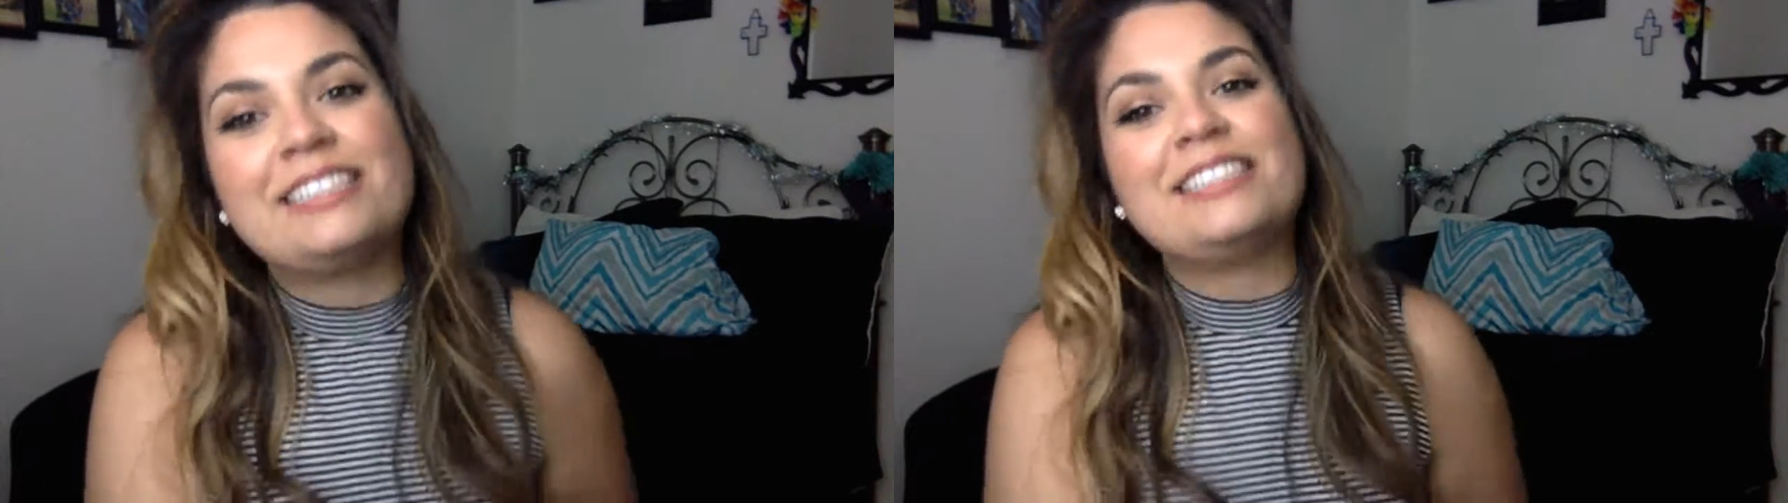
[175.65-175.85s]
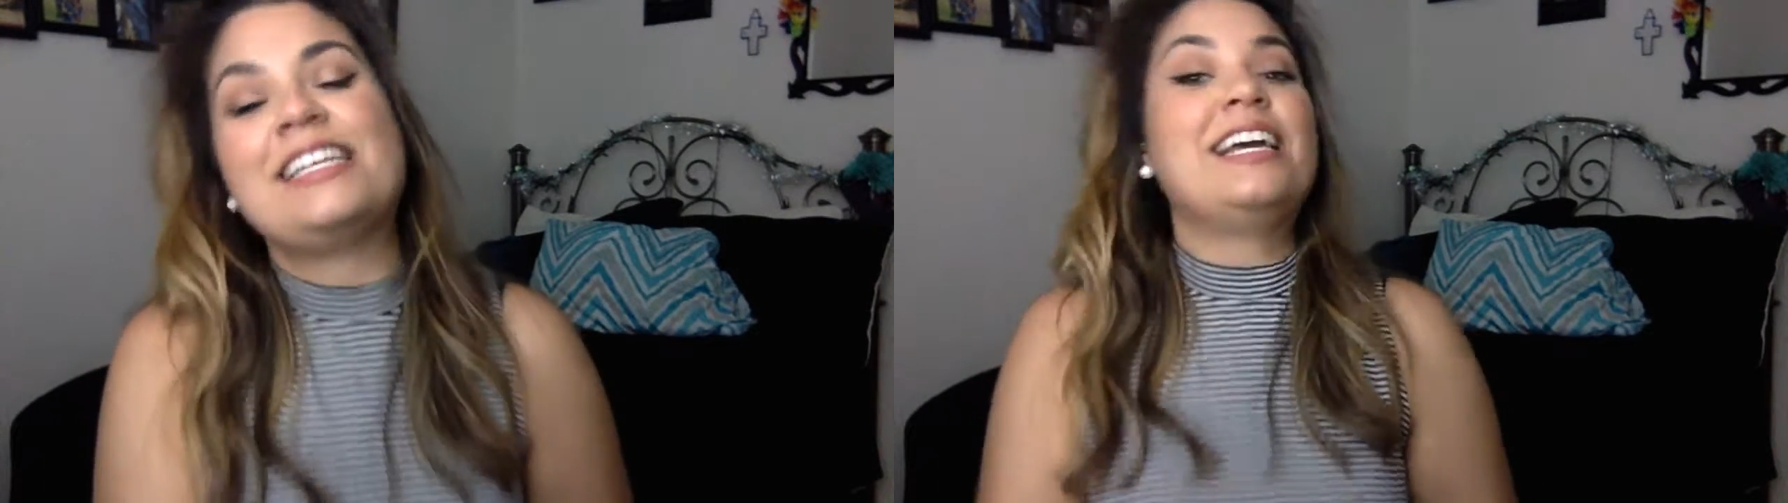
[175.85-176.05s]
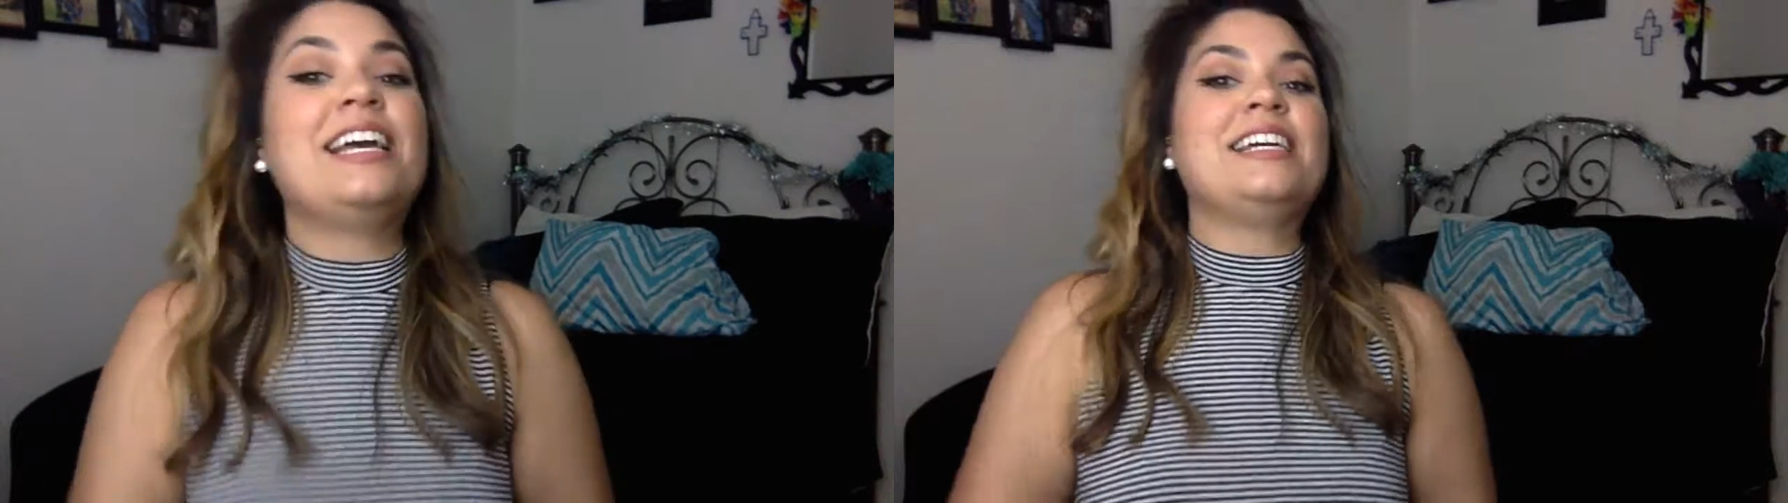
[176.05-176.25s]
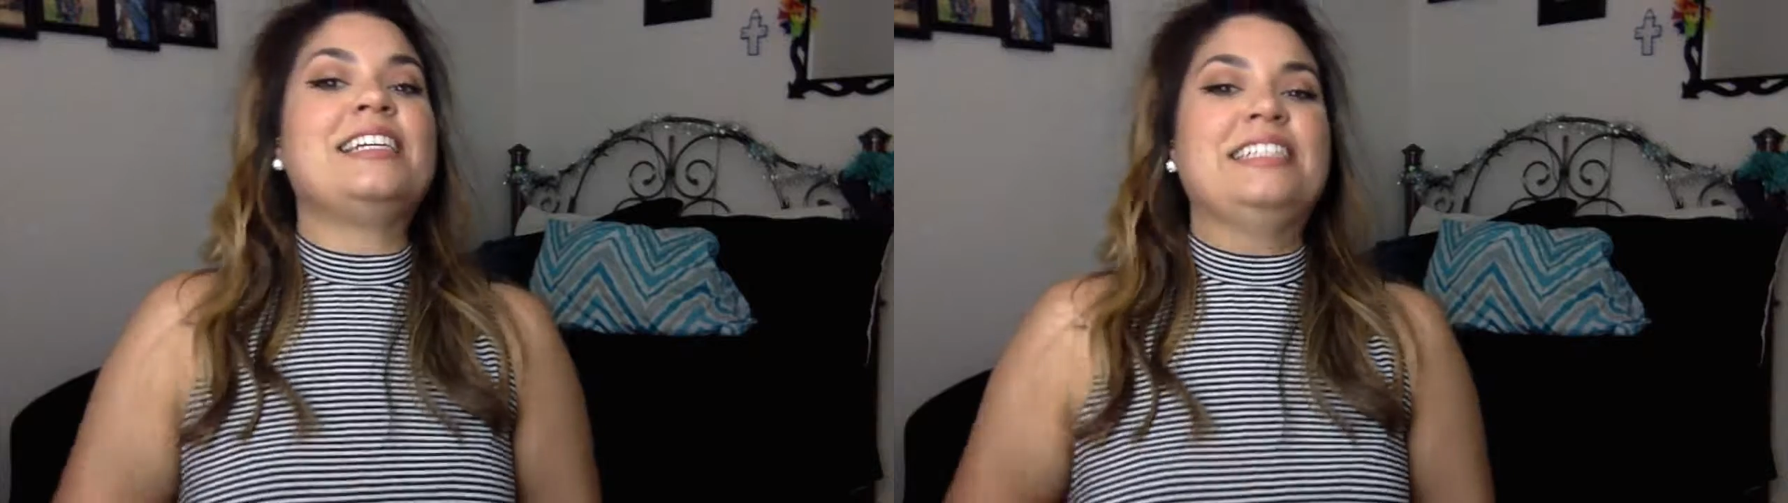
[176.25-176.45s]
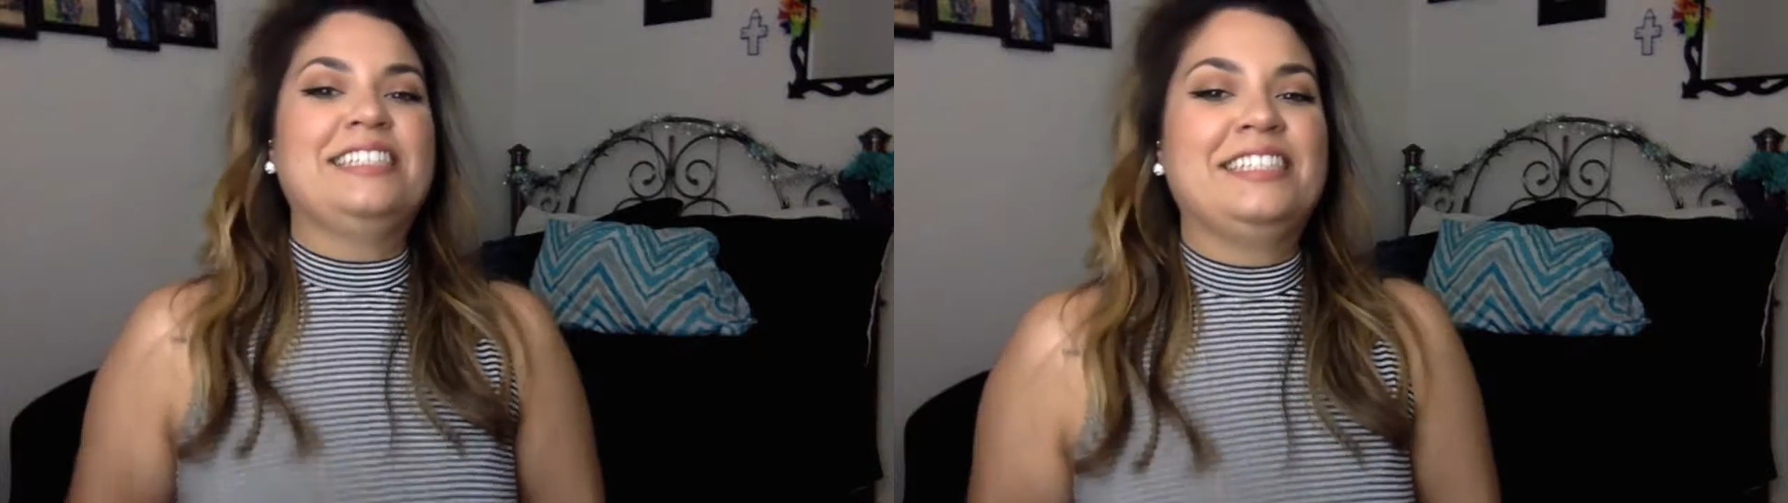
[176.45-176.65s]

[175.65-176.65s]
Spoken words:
say